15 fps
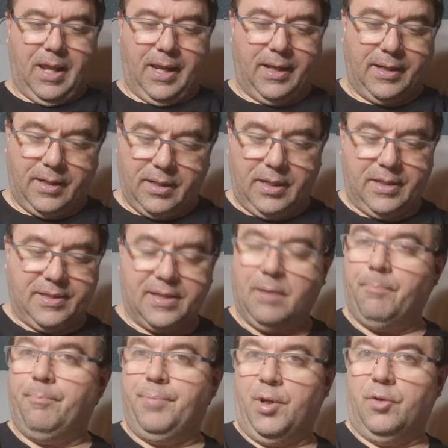and it is a
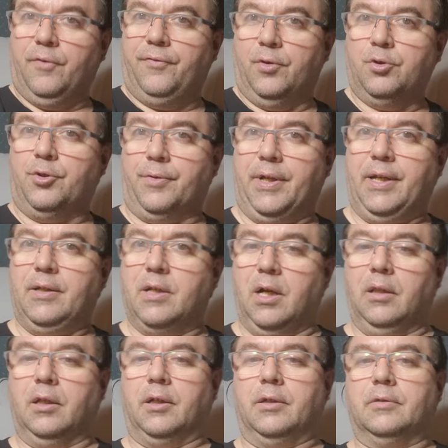beautiful green
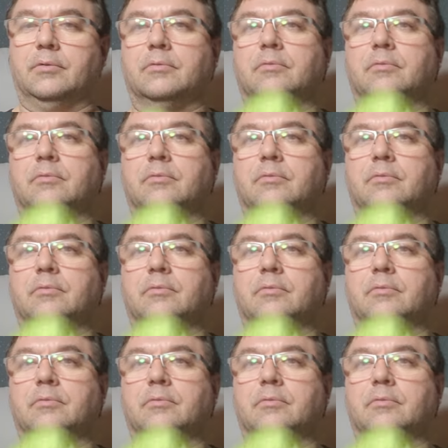color.